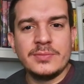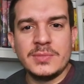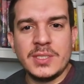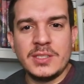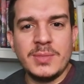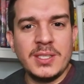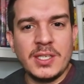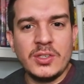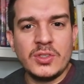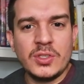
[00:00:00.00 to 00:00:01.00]
doesn't mean that
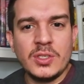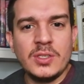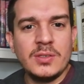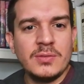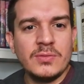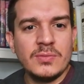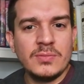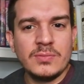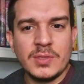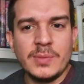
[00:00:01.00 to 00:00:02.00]
you should
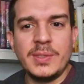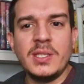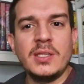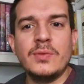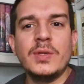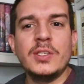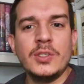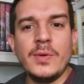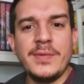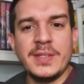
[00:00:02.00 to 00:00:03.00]
completely
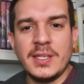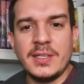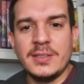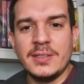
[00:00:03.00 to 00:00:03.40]
redo everything.